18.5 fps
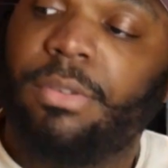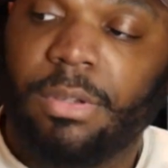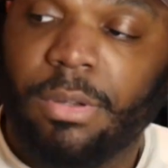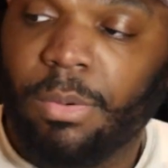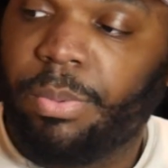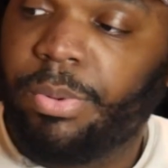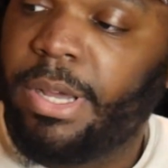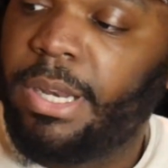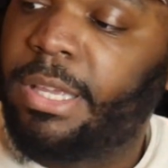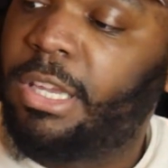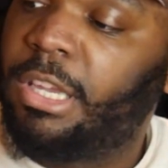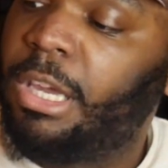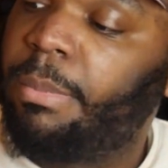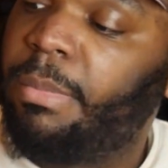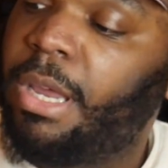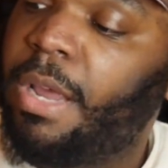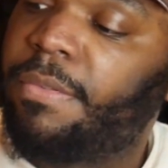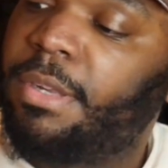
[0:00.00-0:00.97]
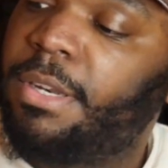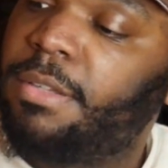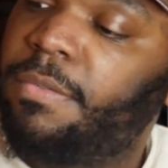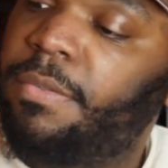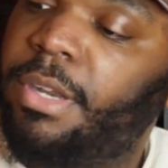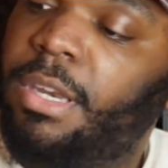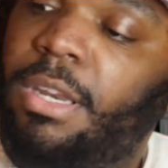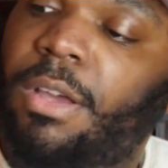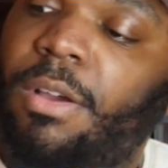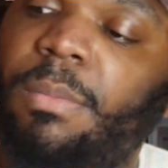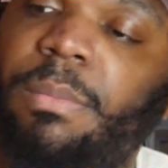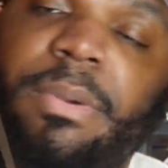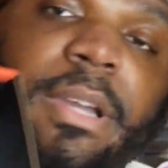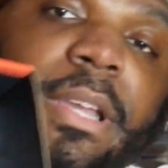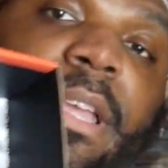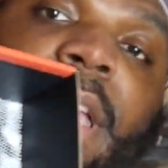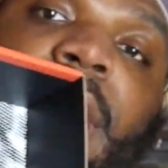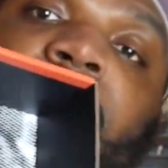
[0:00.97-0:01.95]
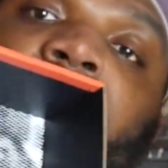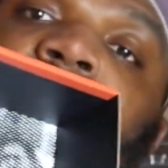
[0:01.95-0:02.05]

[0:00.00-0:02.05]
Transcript: know, probably kill me after this video, but